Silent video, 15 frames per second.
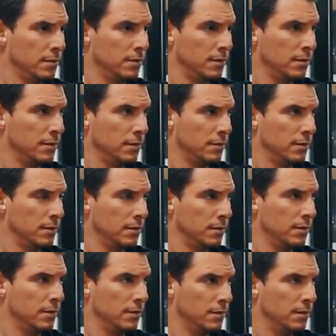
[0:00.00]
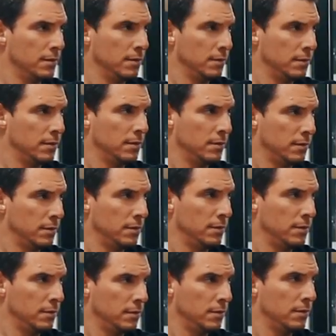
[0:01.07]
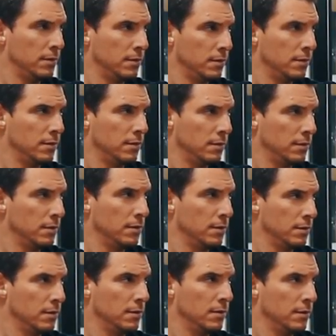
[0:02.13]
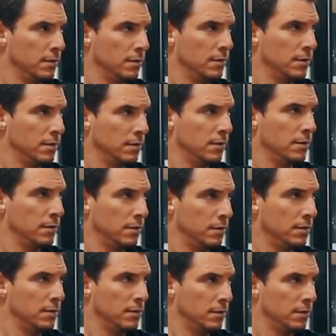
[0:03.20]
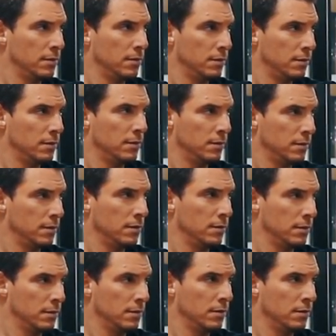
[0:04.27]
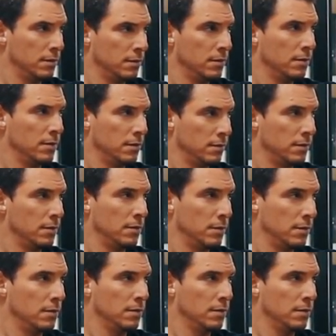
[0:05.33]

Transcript: This person isn't speaking.